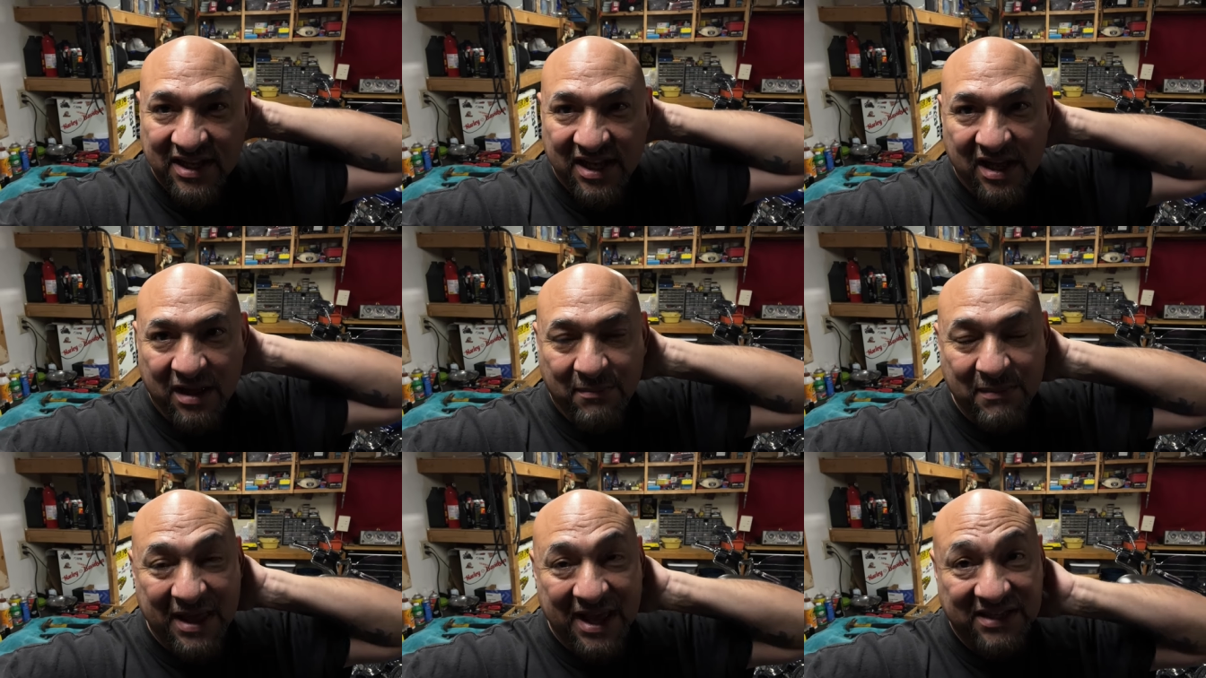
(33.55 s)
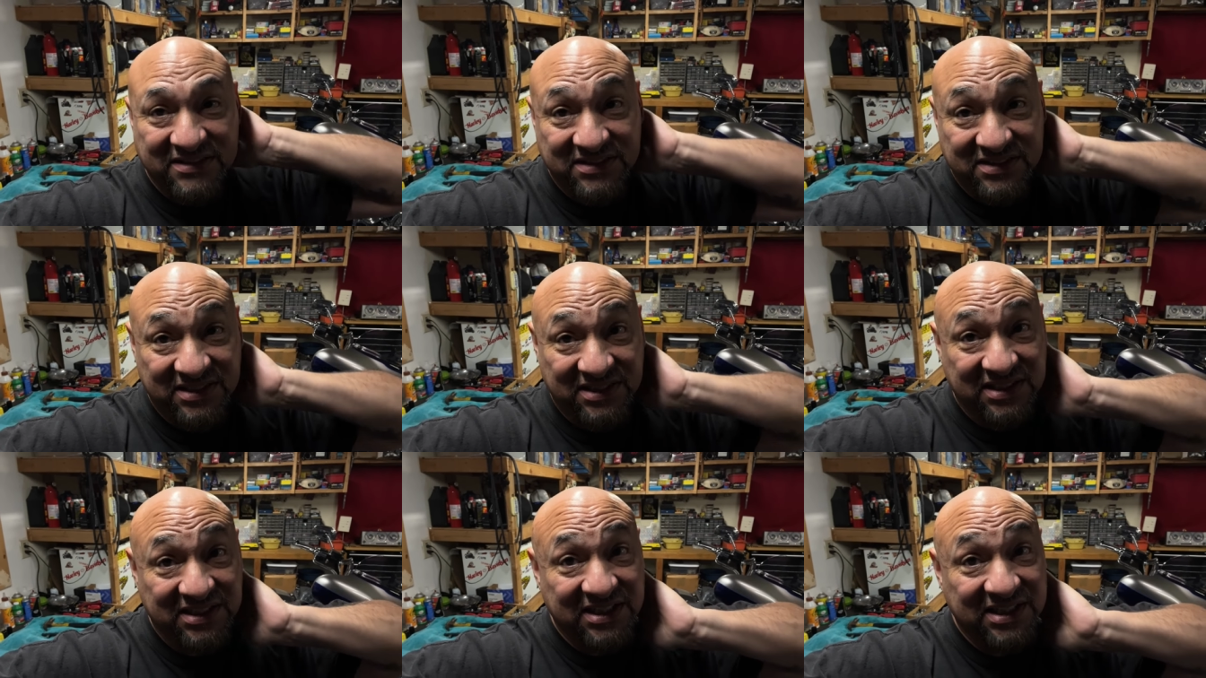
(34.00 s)
I'm
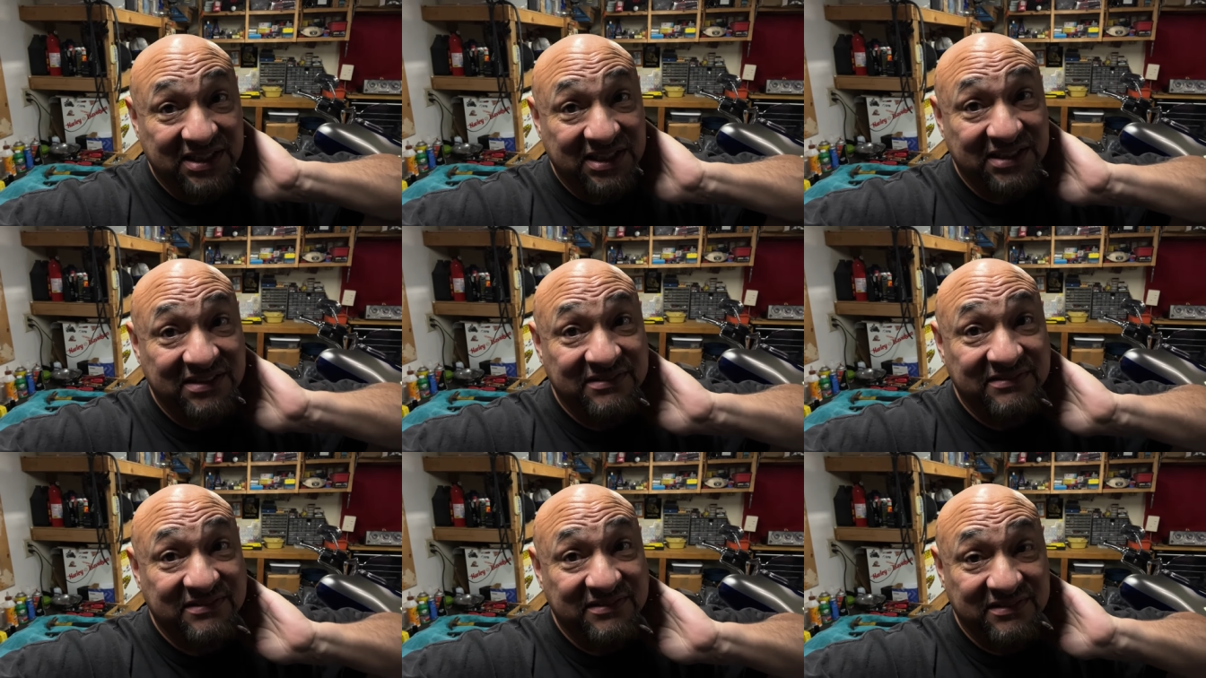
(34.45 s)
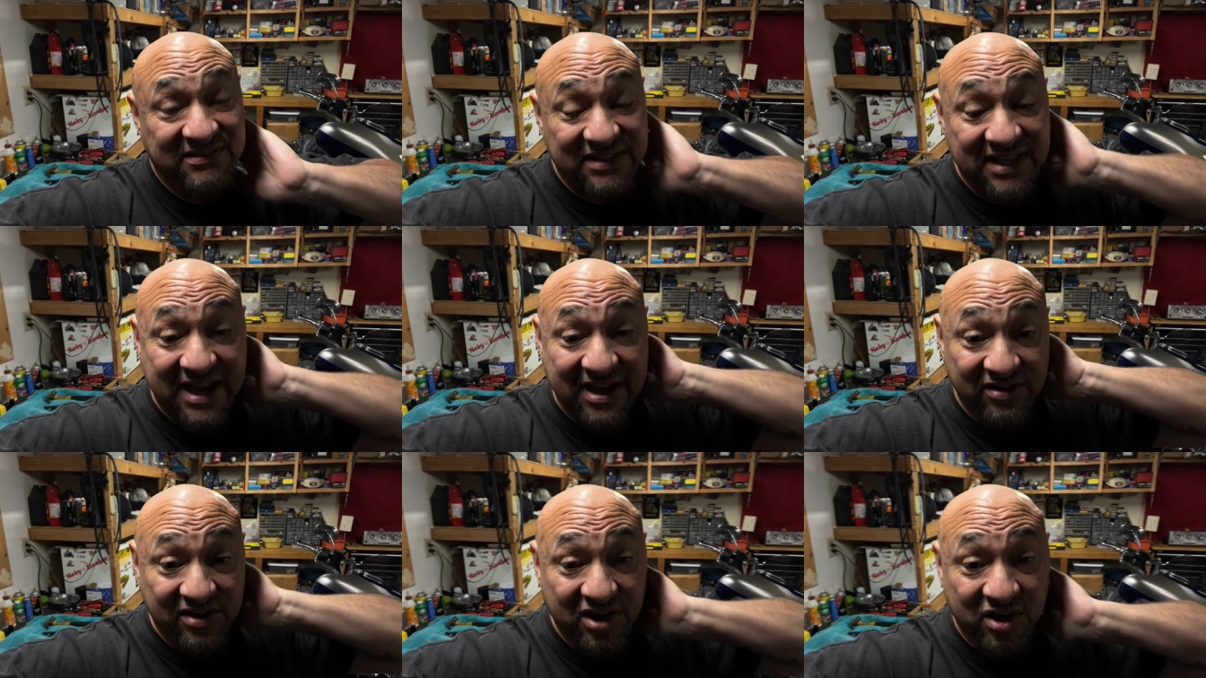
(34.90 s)
actually
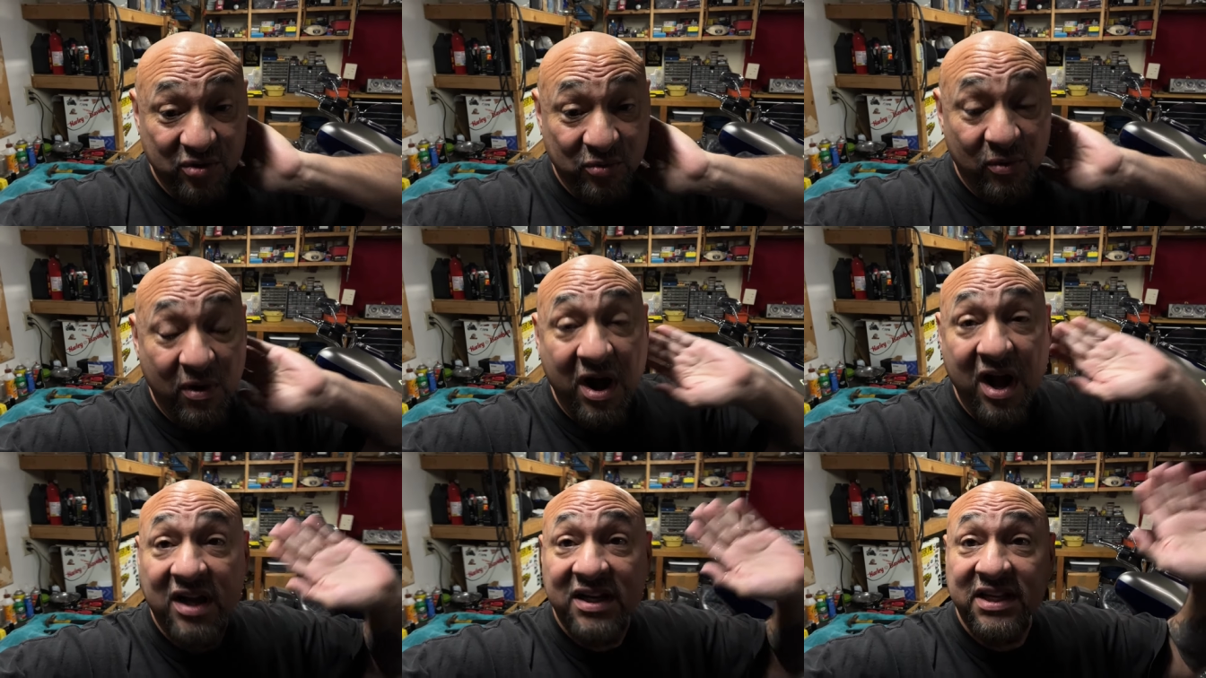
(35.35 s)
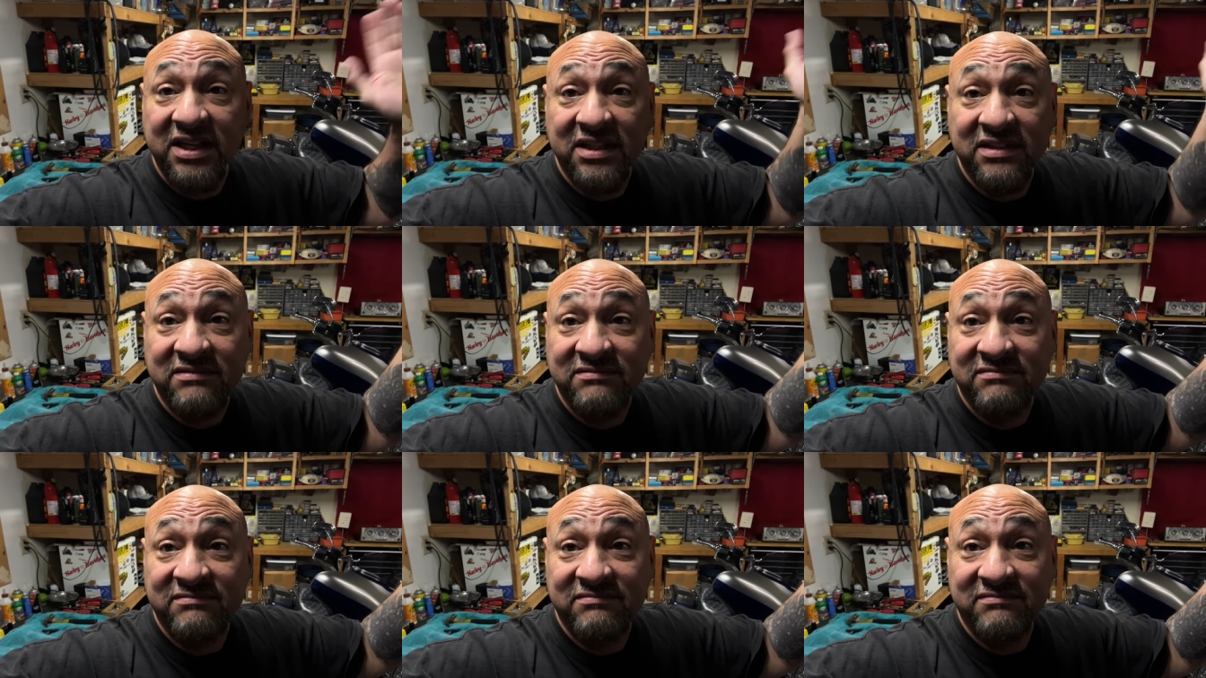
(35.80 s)
out here
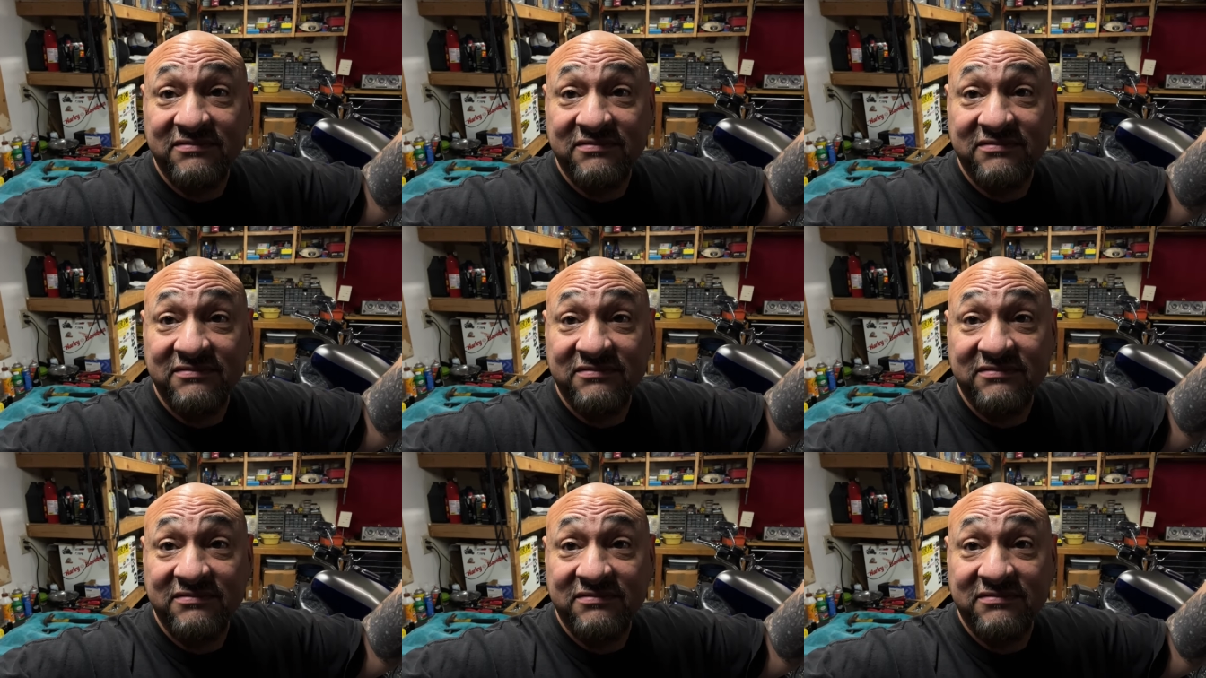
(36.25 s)
walking